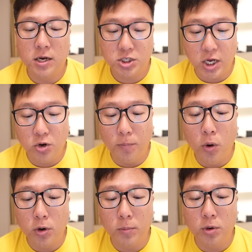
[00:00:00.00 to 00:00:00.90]
Shadow
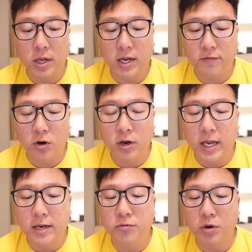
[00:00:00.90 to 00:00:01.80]
Pokemon that I've caught
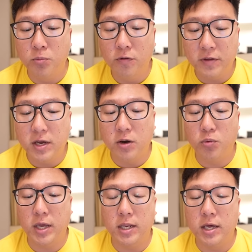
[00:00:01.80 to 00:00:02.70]
and removing
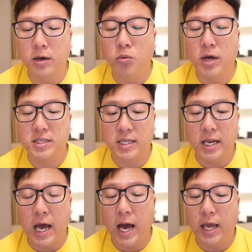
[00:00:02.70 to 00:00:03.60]
away the ones
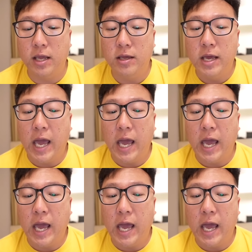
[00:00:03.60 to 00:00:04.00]
that I